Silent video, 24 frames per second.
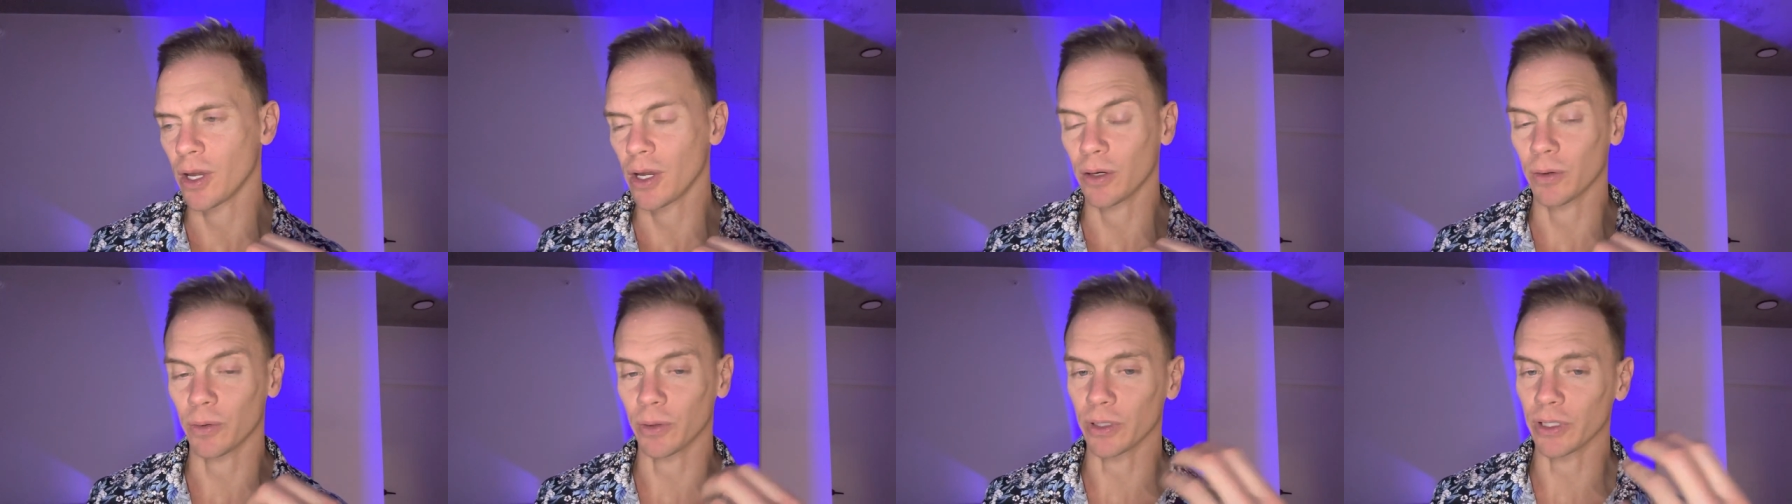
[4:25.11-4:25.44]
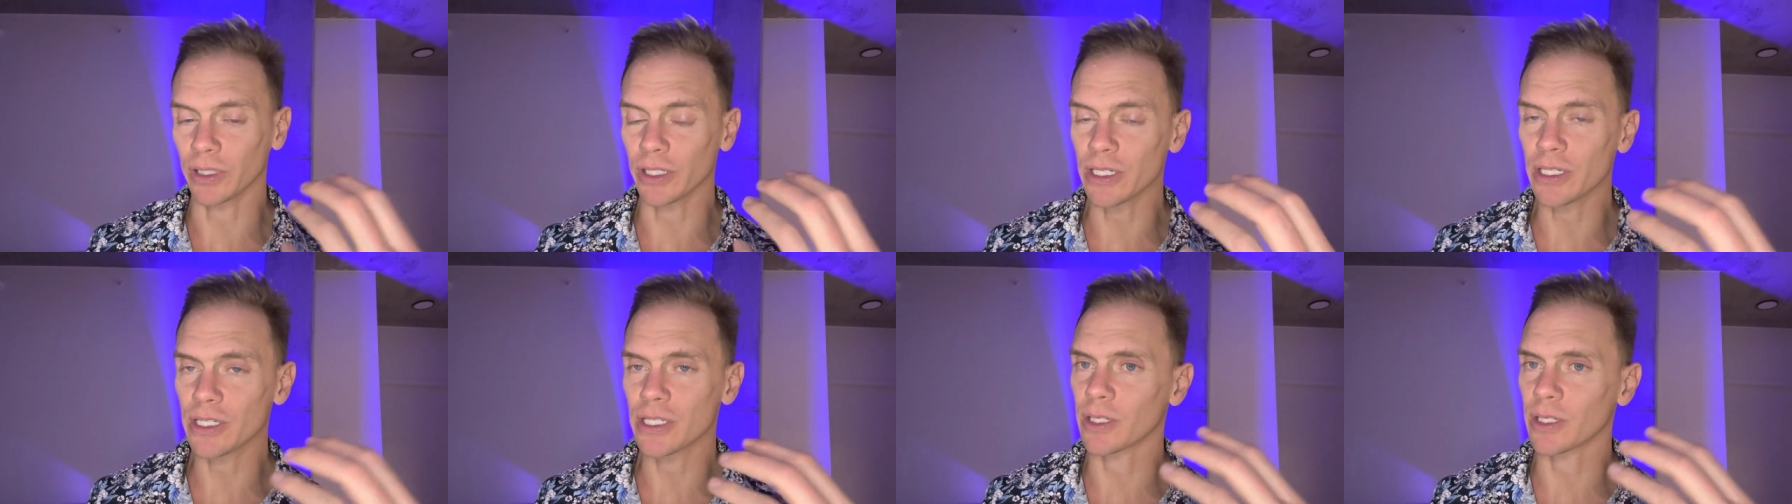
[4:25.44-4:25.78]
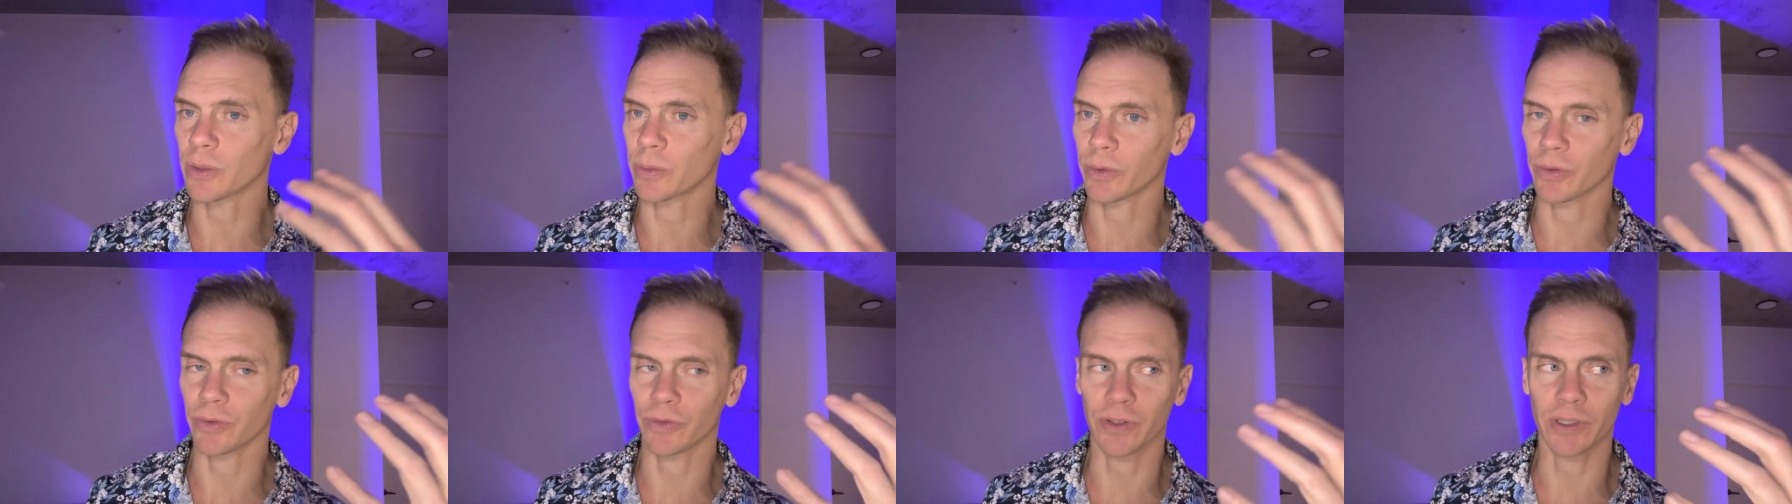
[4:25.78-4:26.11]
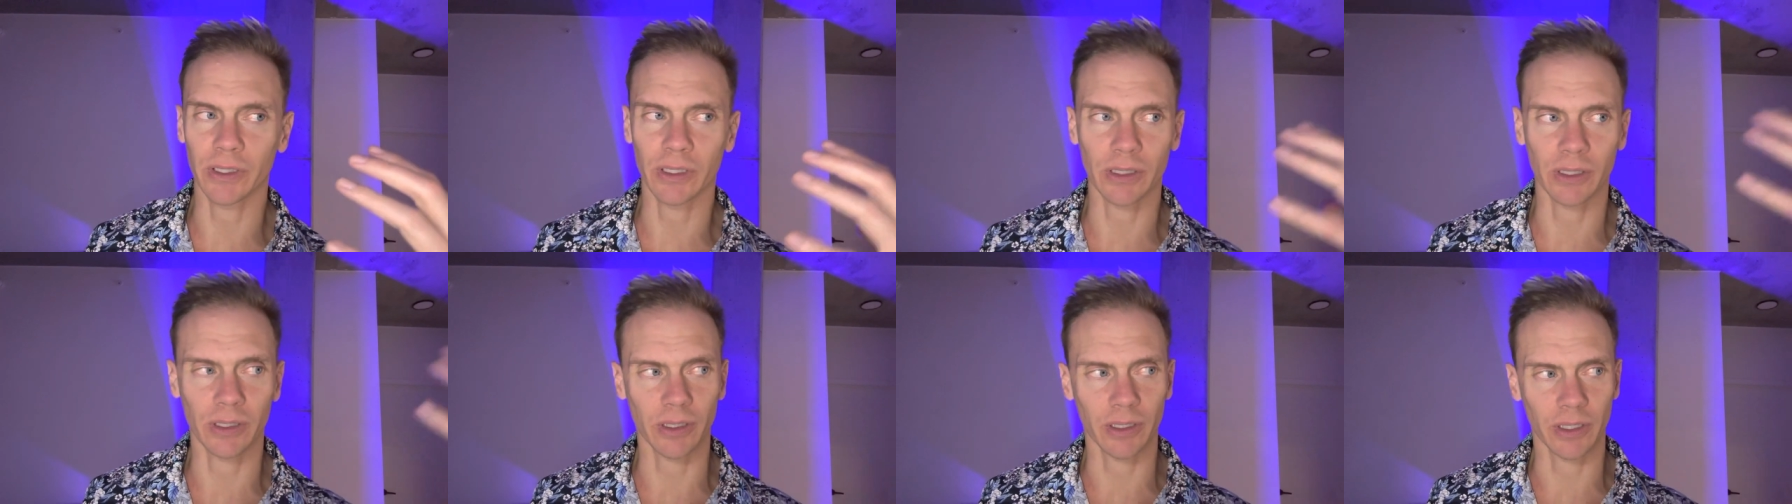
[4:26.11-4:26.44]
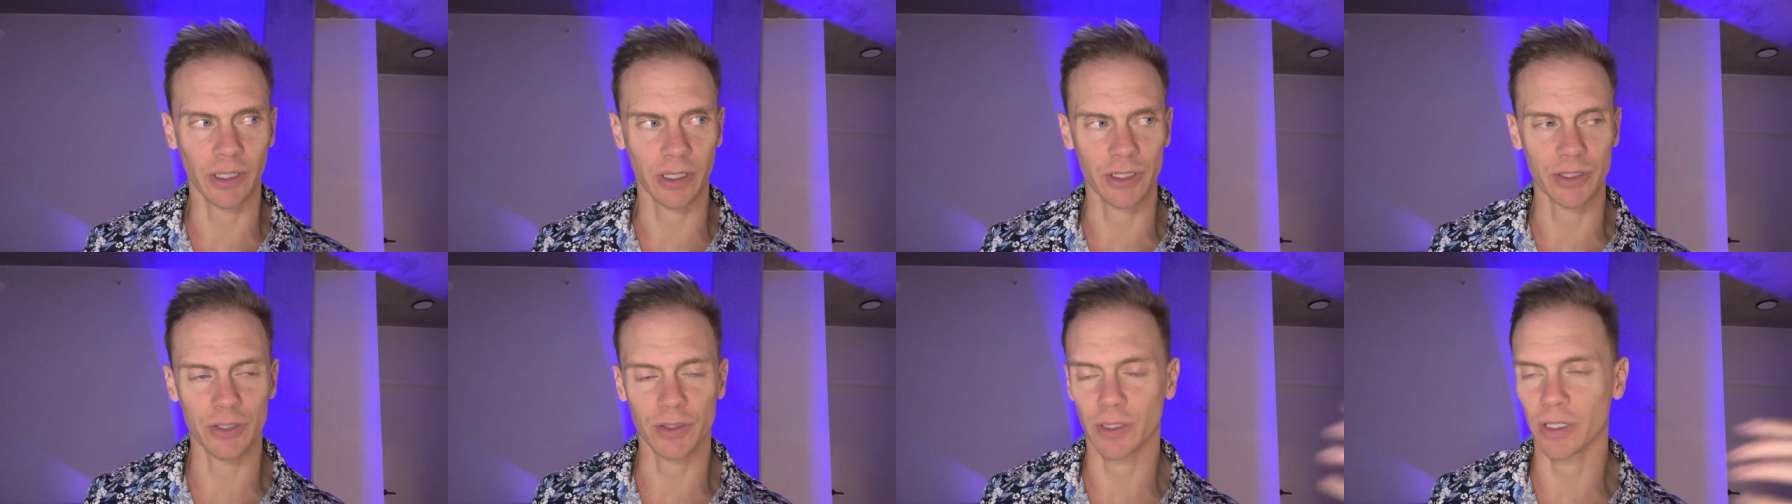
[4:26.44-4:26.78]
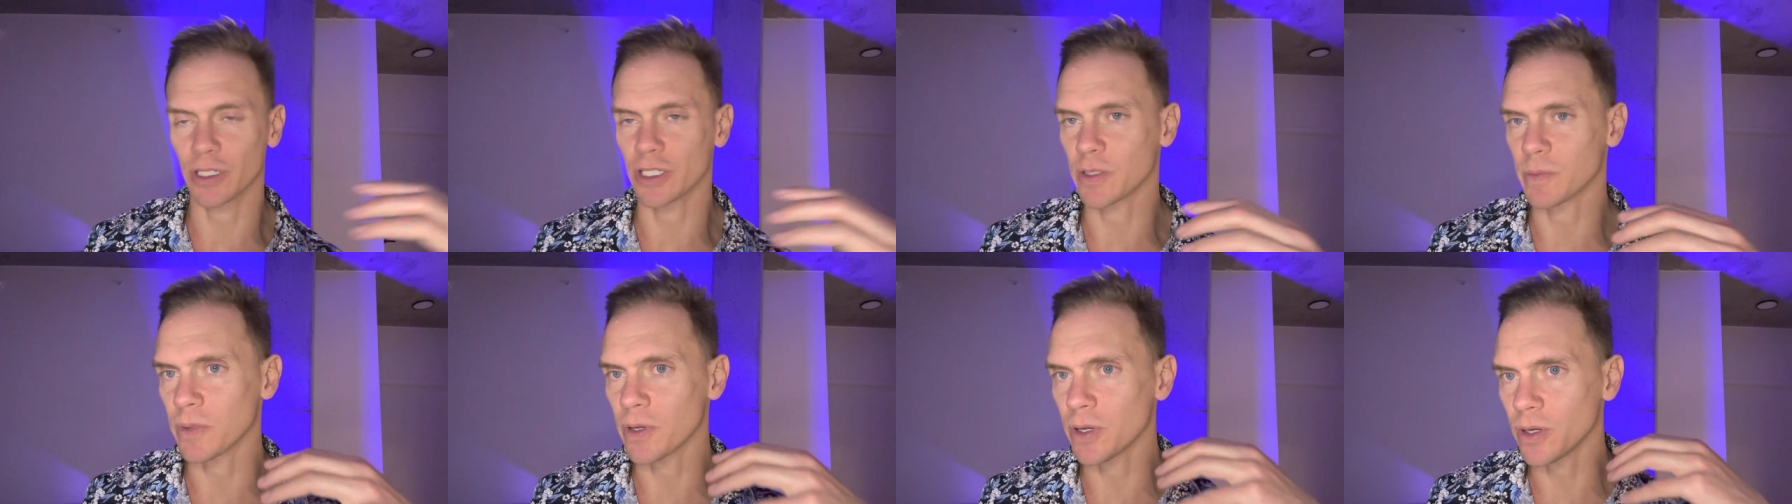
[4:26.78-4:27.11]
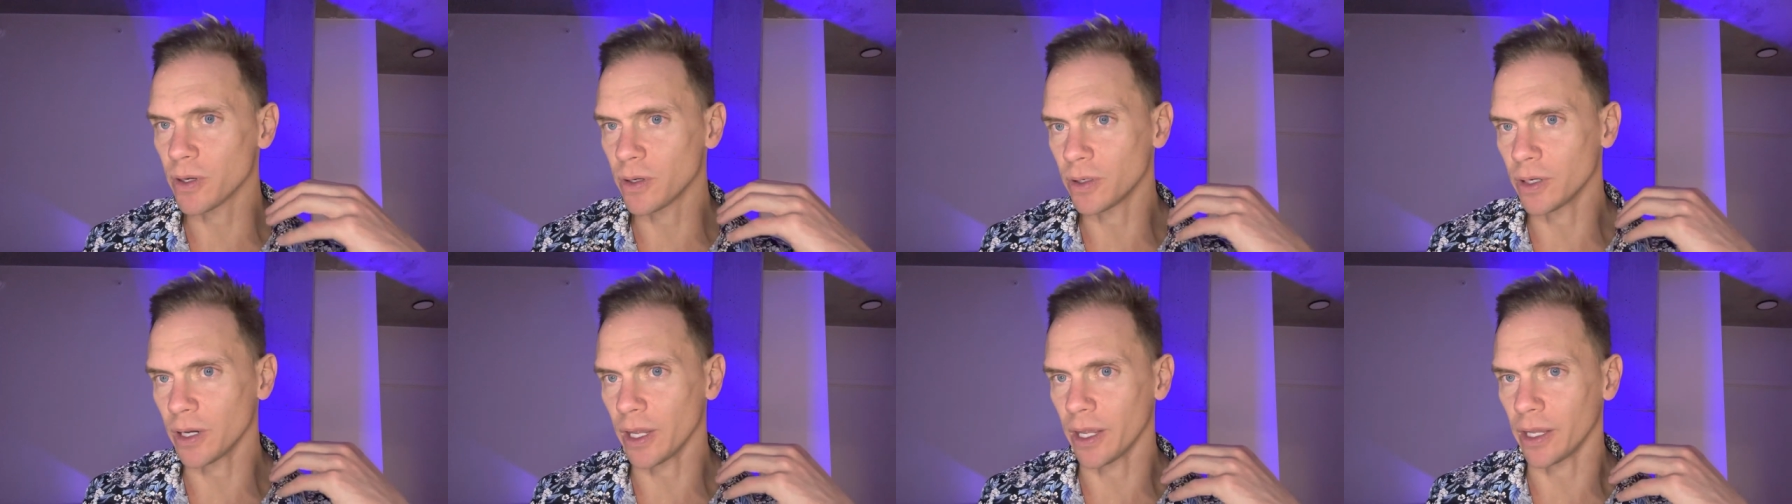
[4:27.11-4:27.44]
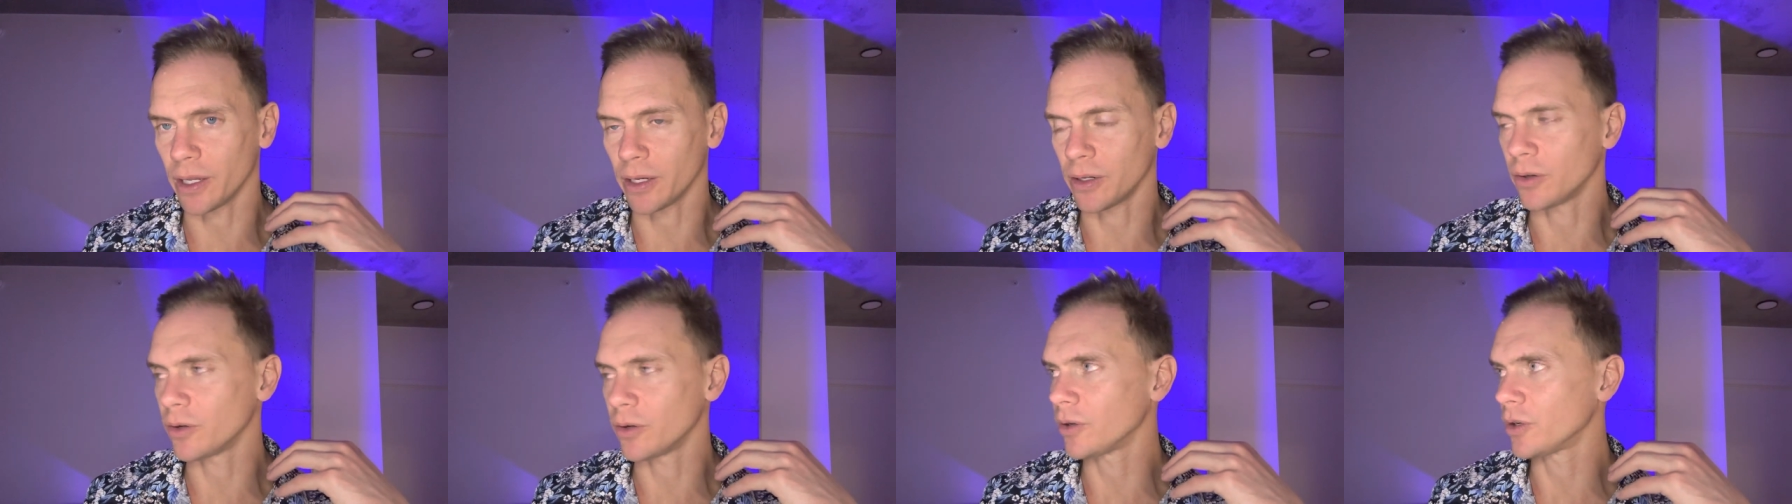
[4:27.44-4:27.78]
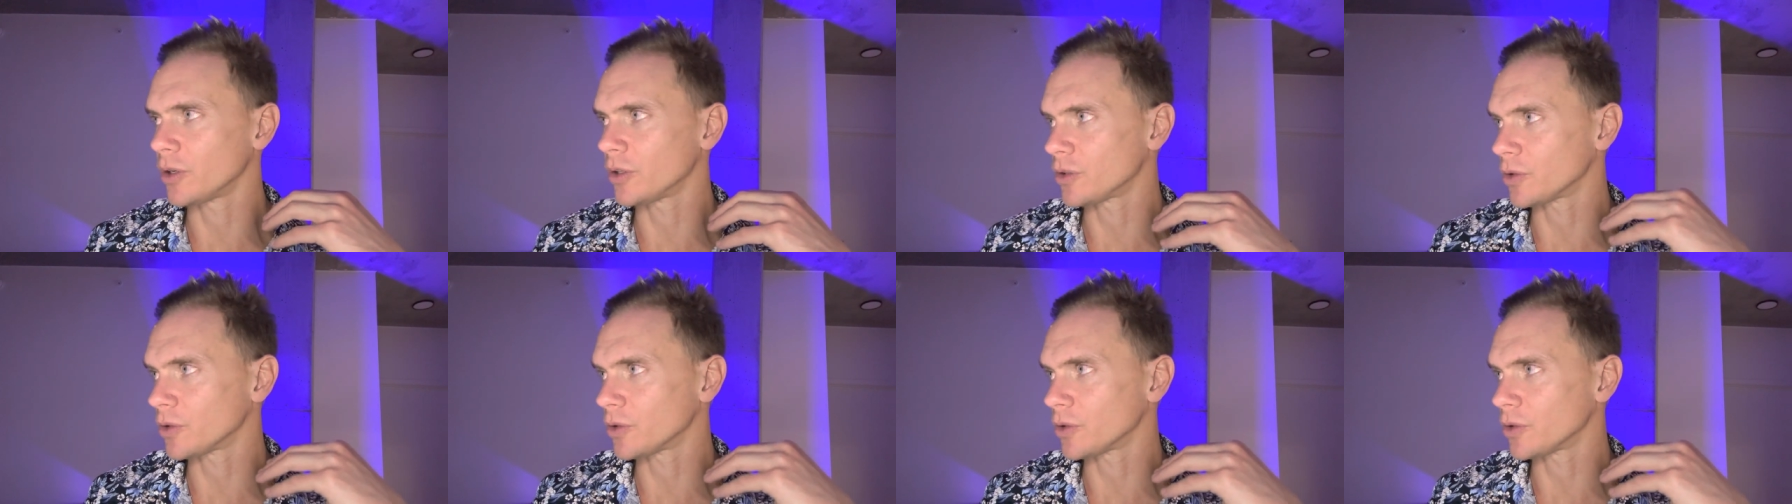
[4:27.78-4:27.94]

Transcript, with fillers: release and reveal and transmute and